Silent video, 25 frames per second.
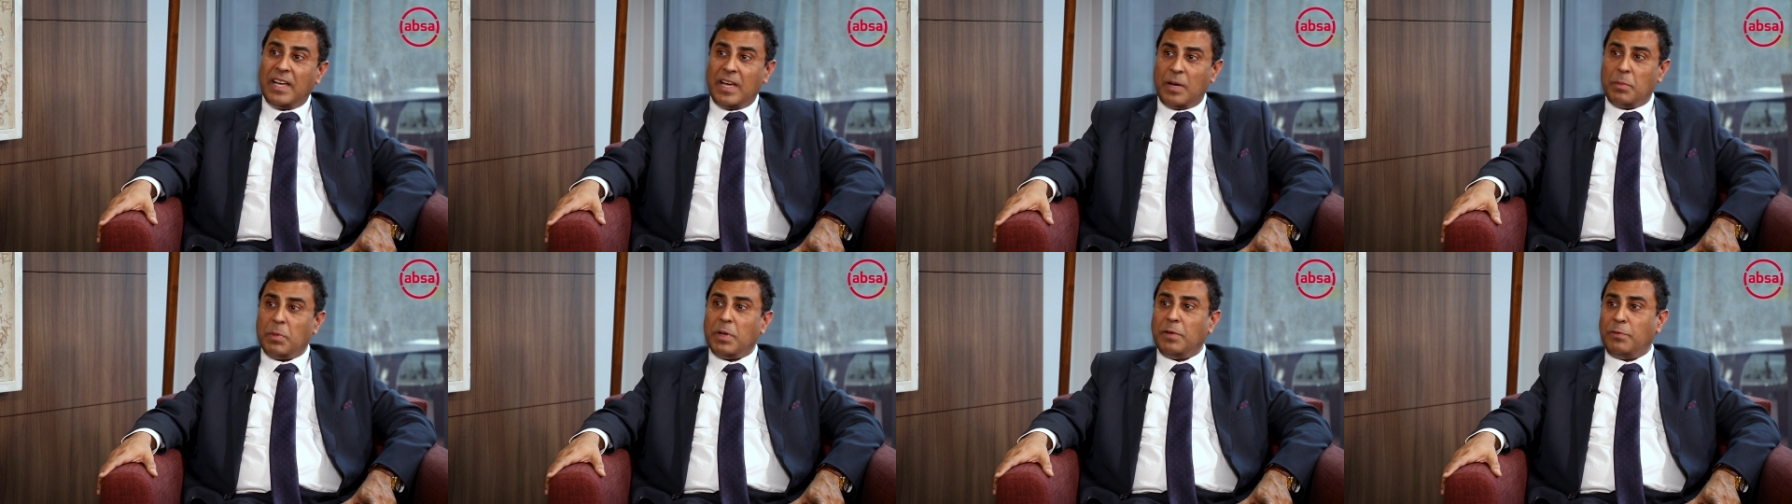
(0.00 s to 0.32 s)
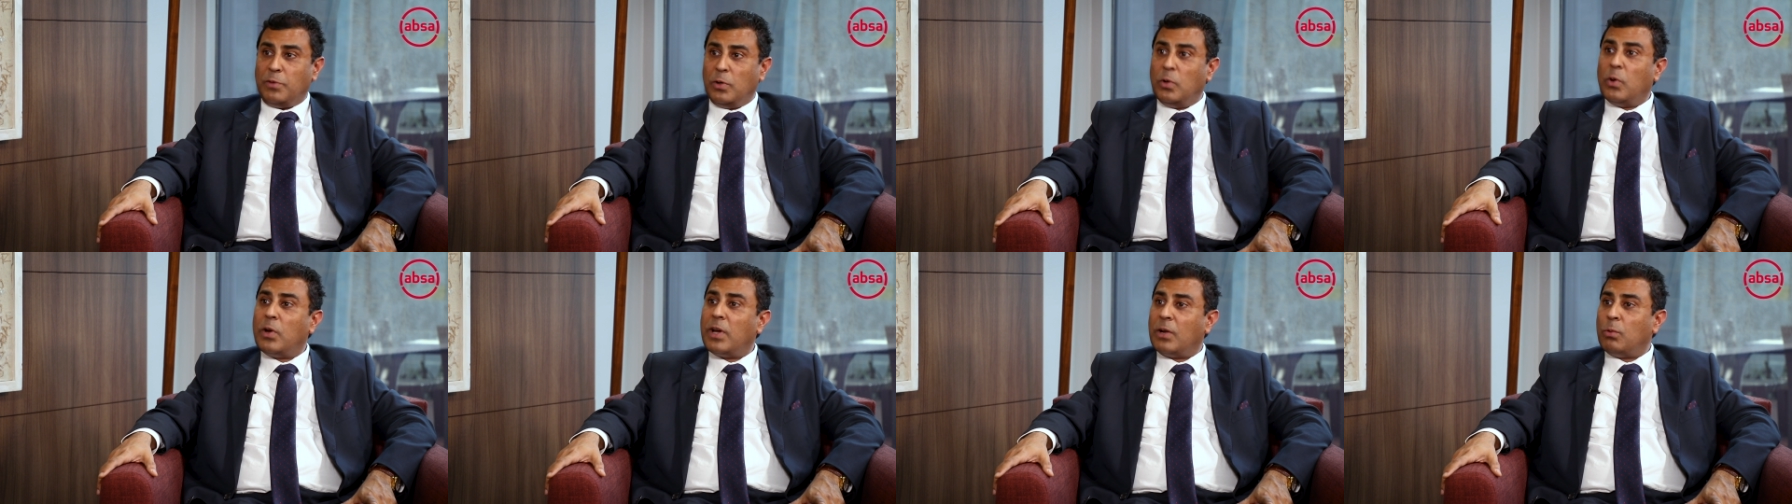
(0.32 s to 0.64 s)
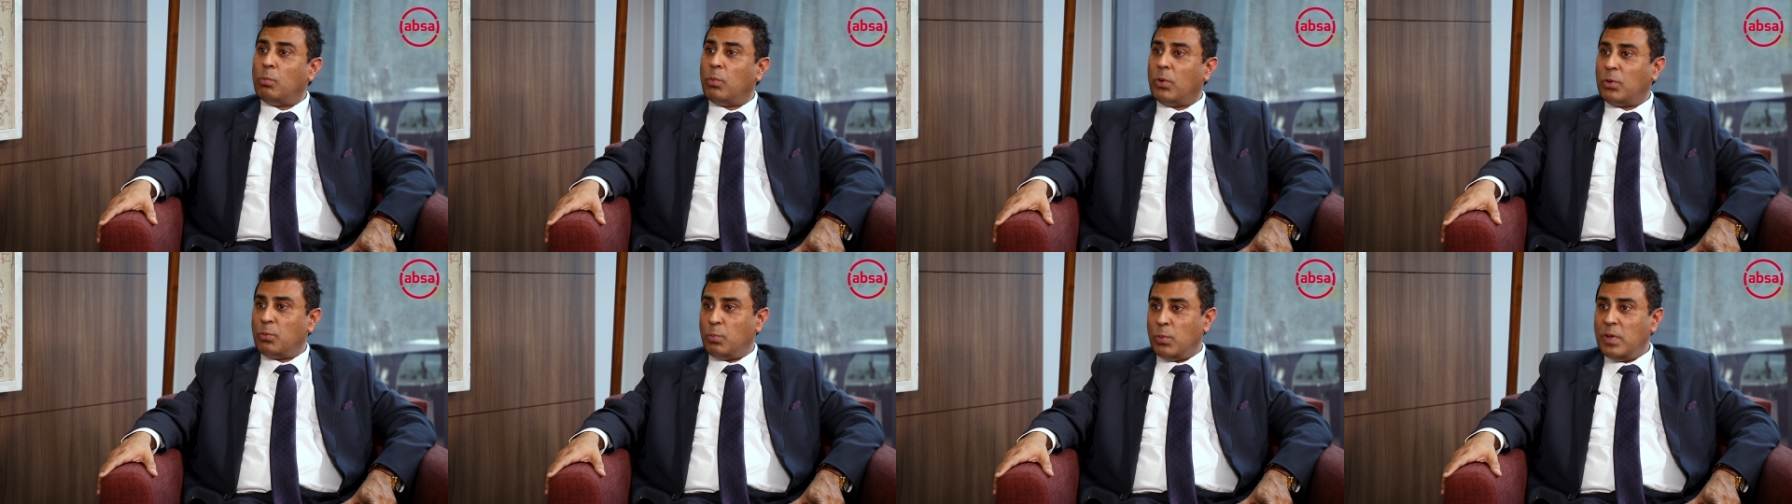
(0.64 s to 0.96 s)
I mean, if you look at
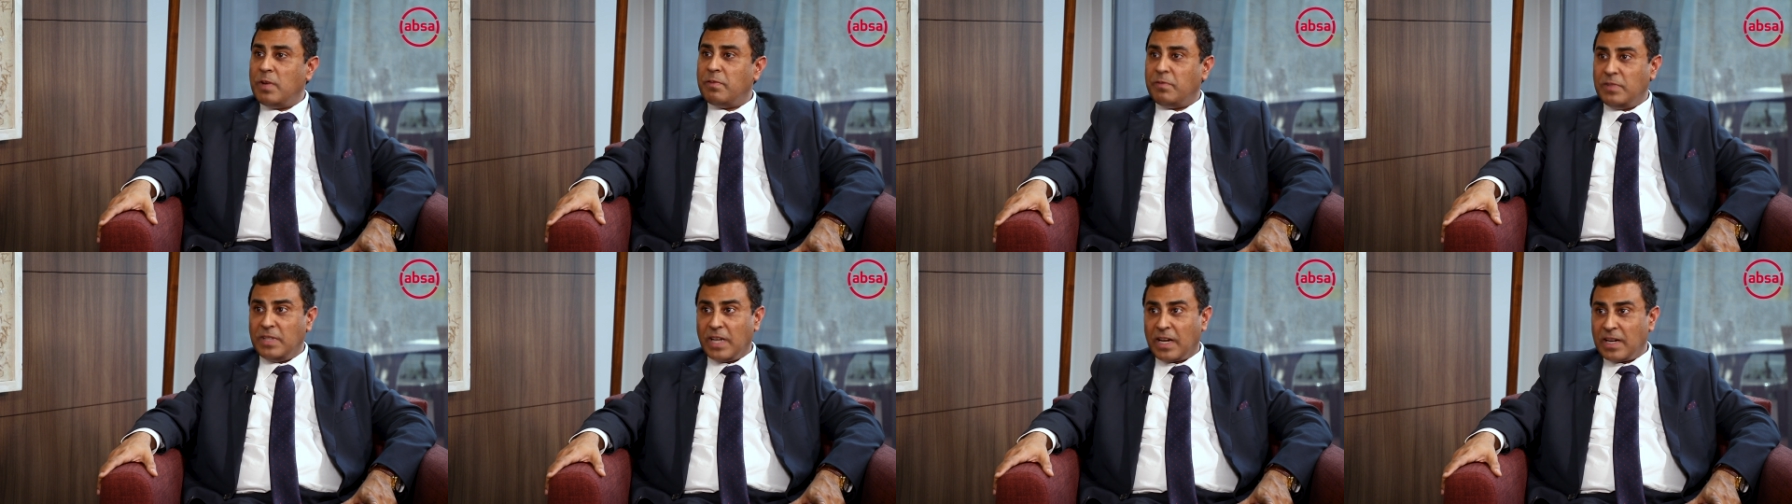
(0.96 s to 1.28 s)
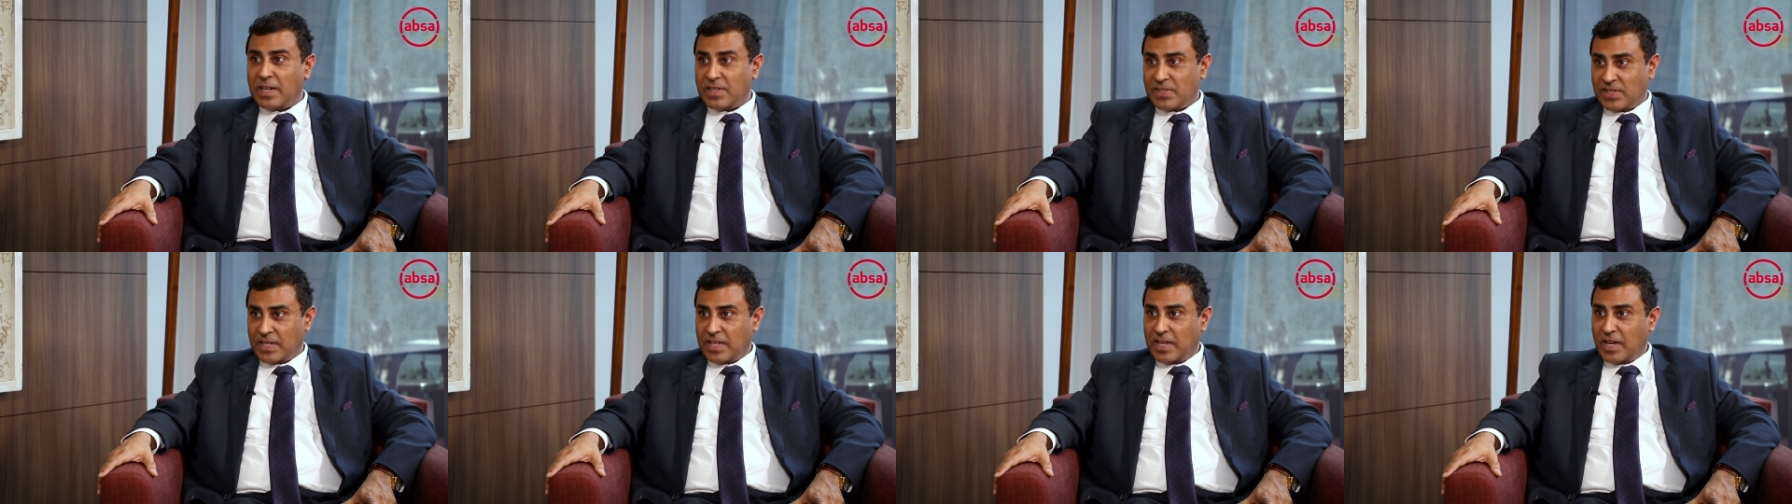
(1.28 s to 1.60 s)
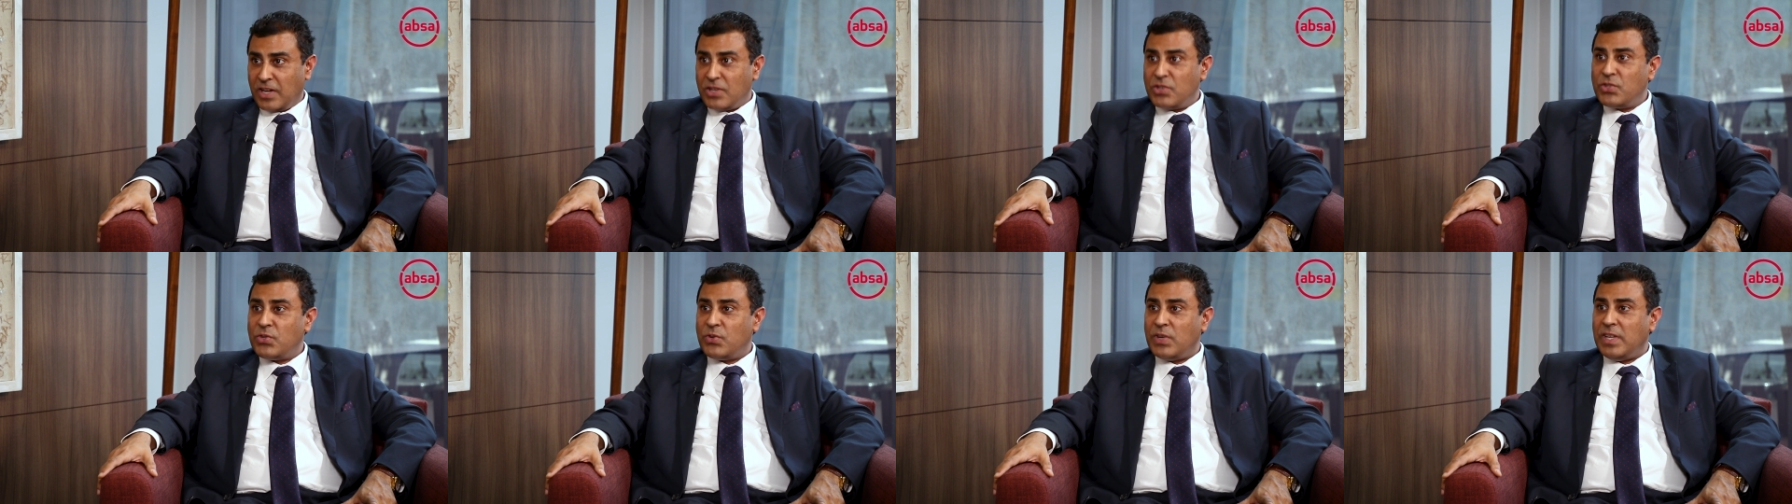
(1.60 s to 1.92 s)
what we've done as a
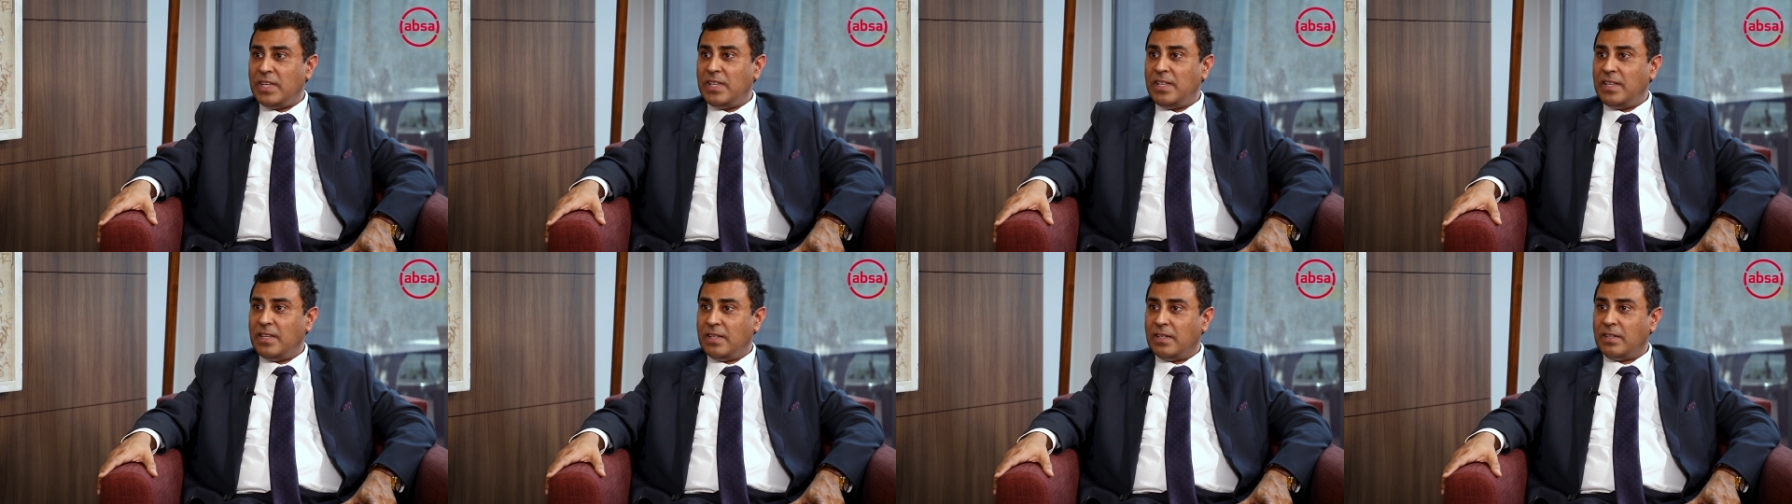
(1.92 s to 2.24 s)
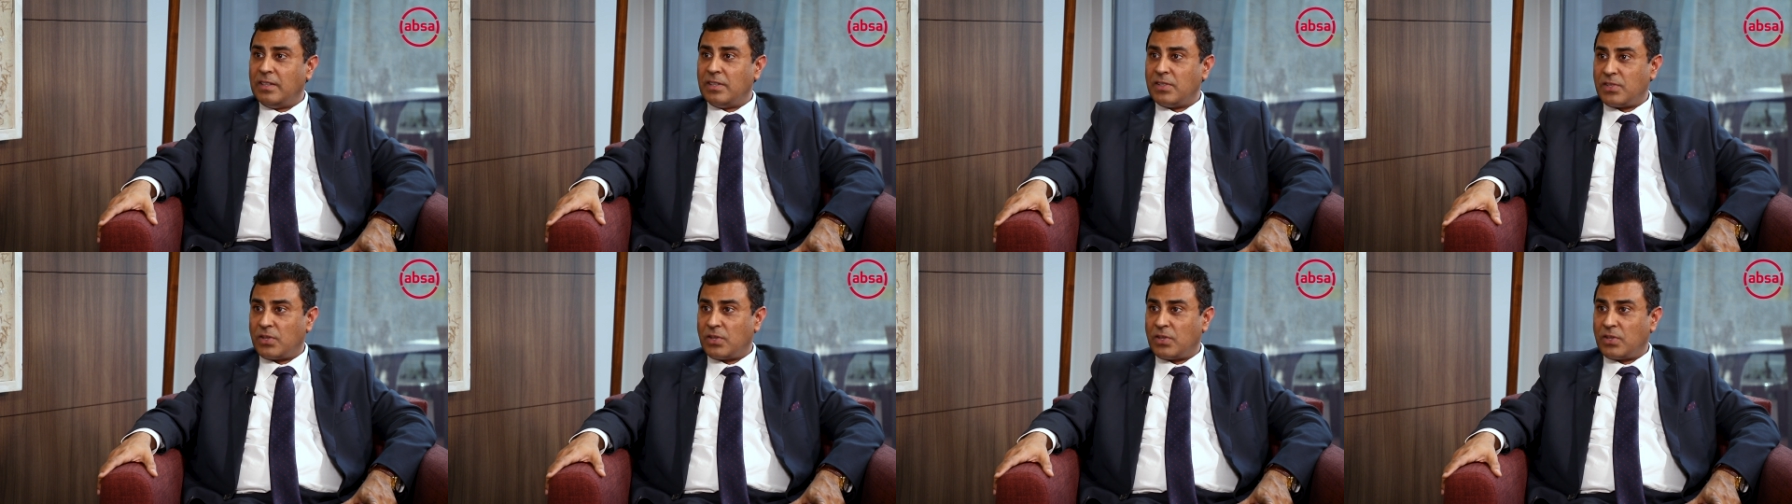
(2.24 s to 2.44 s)
country,